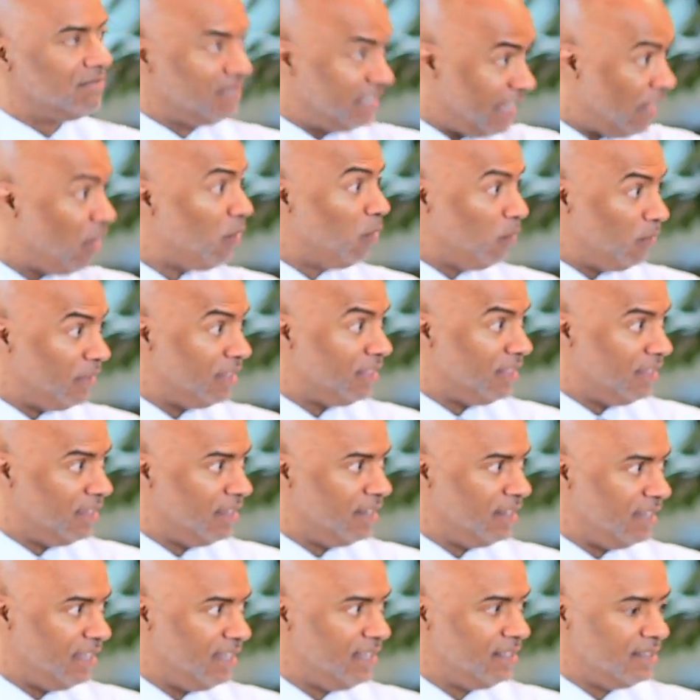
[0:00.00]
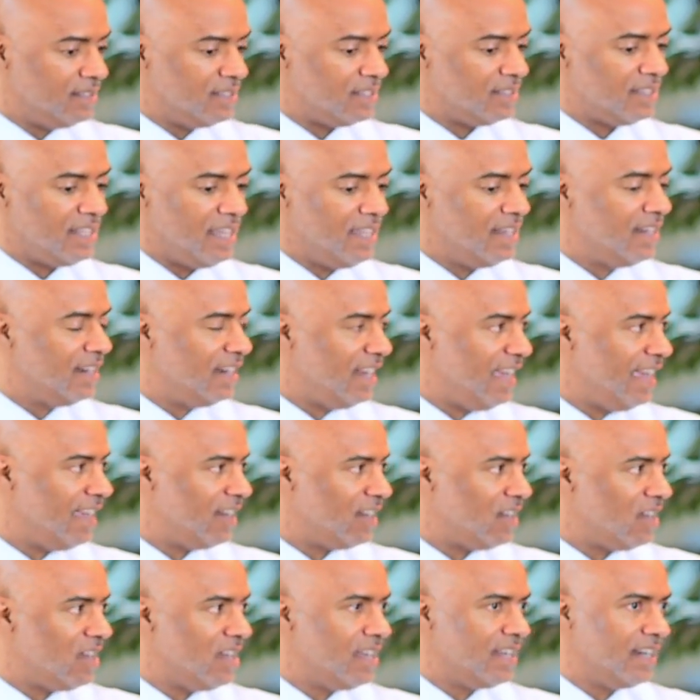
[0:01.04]
dealt with it. He just hit it head
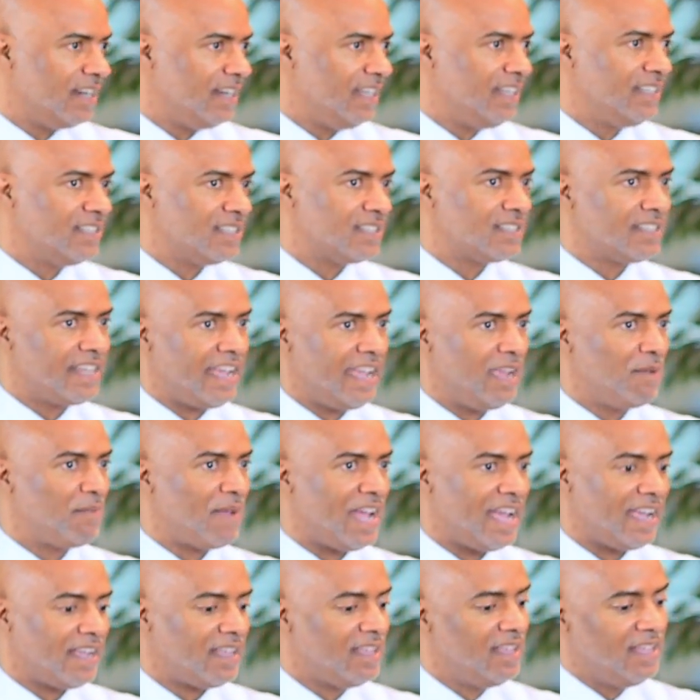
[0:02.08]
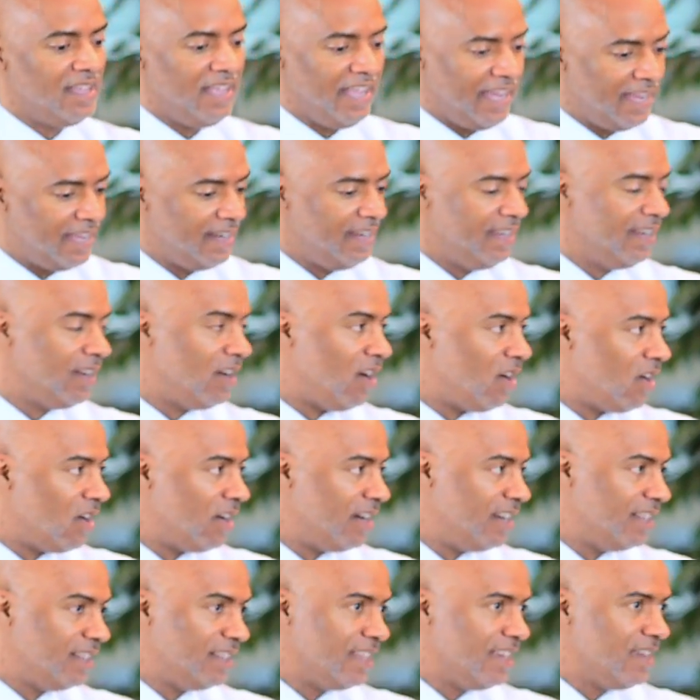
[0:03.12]
on. He just came back and hit
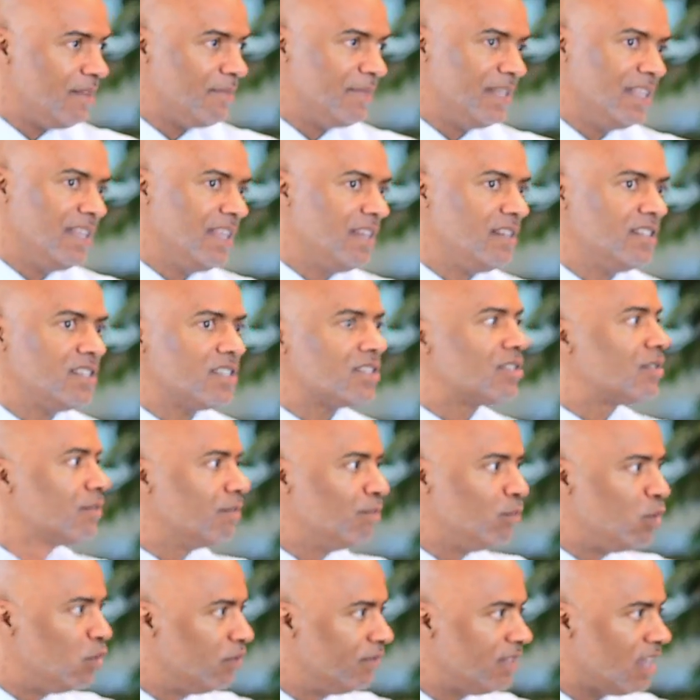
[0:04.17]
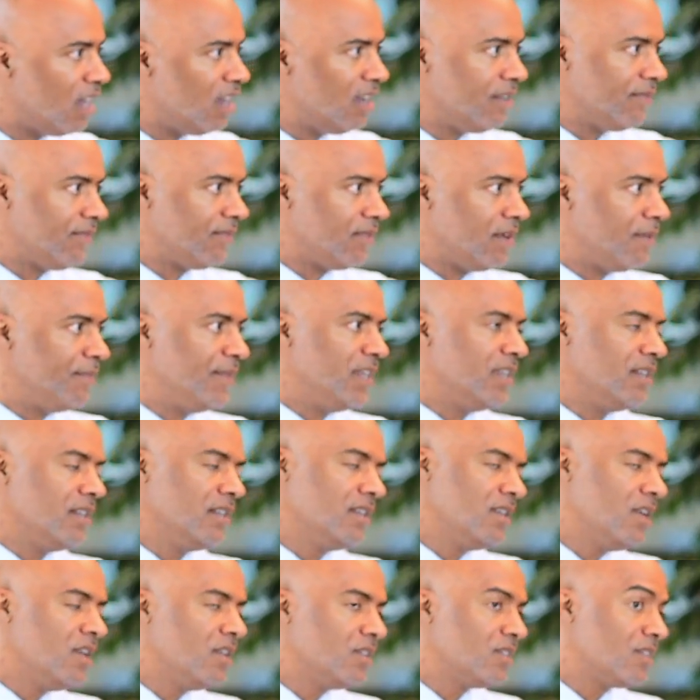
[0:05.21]
hard at them and then just moved on from it.
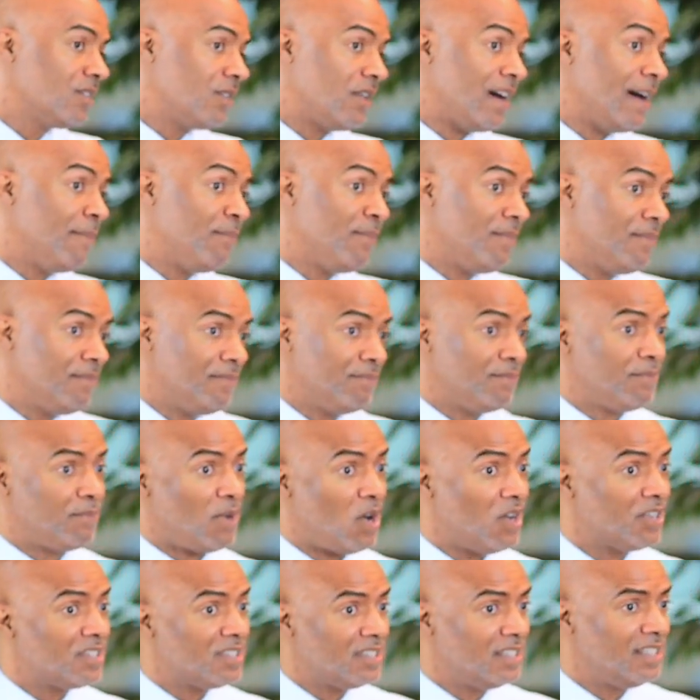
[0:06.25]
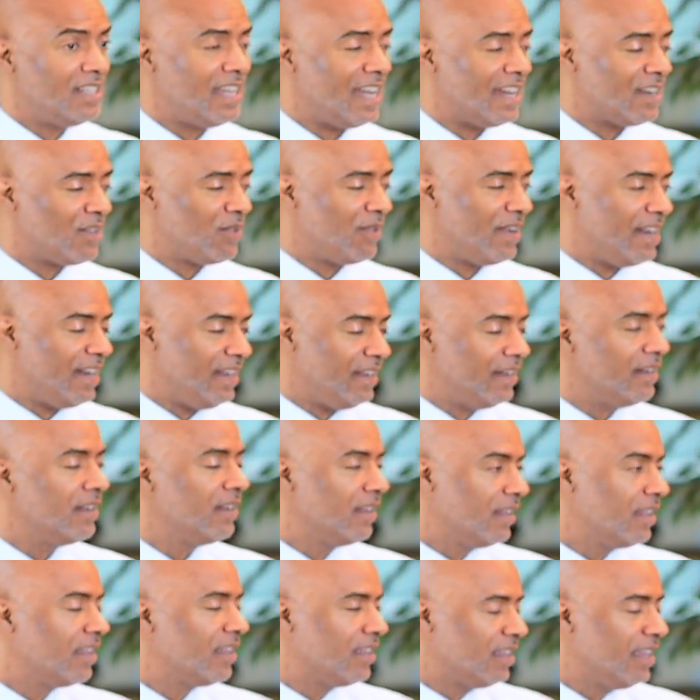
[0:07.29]
So I credit
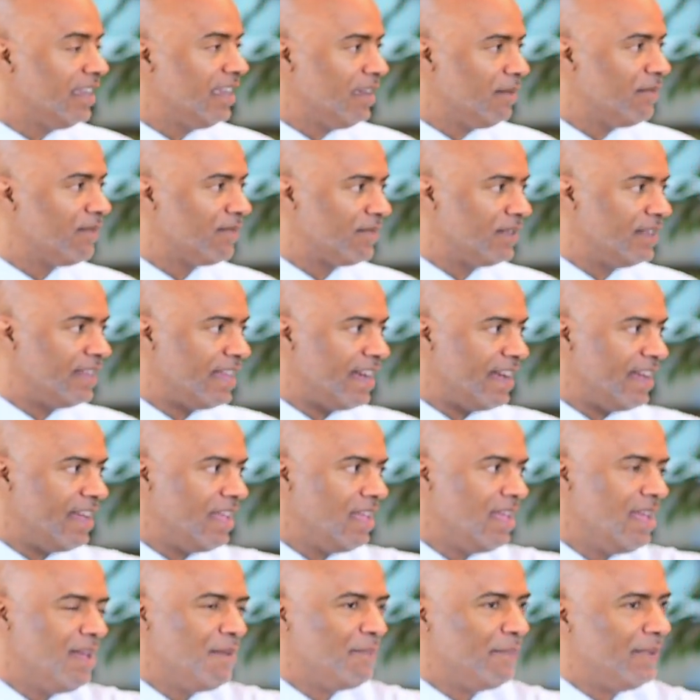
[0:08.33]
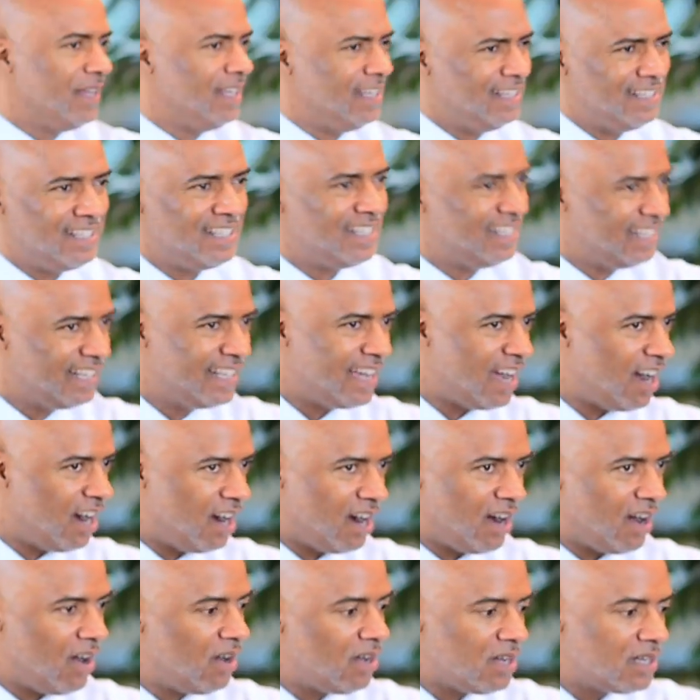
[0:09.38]
him for that. But
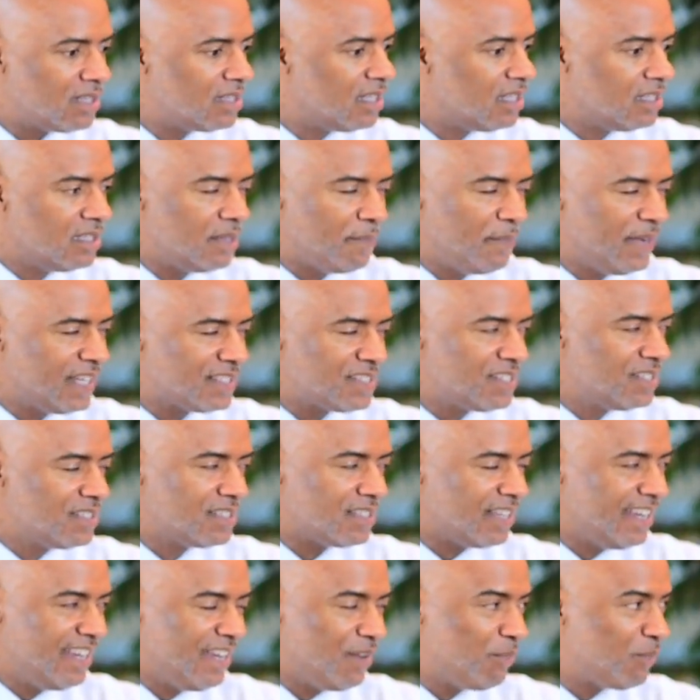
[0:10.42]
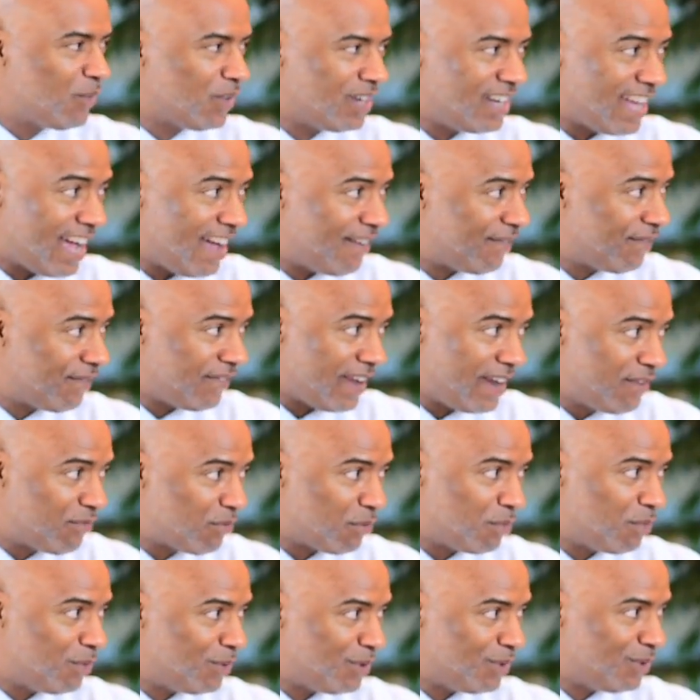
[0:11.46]
all of the depictions of him were not
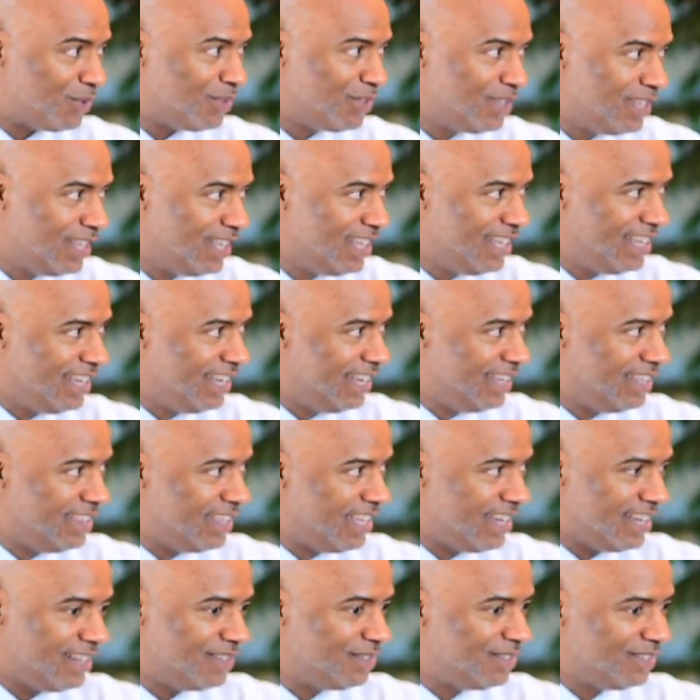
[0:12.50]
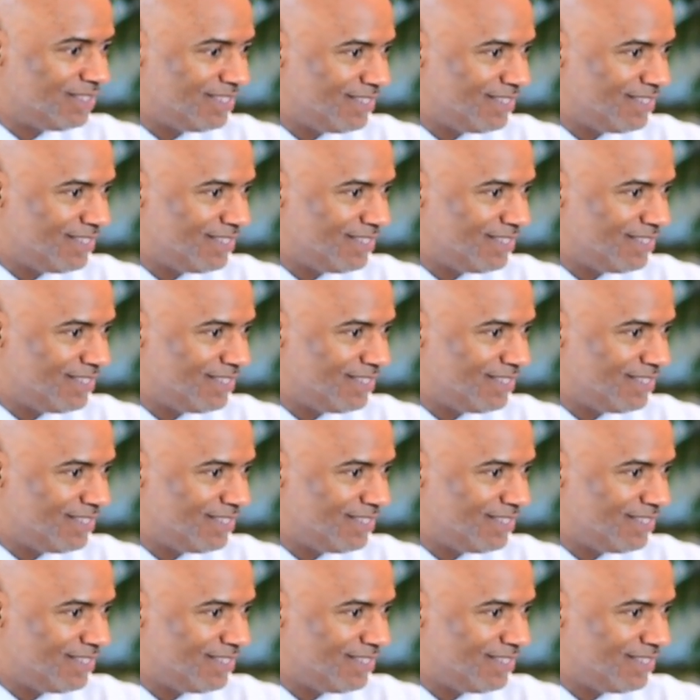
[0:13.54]
favorable in that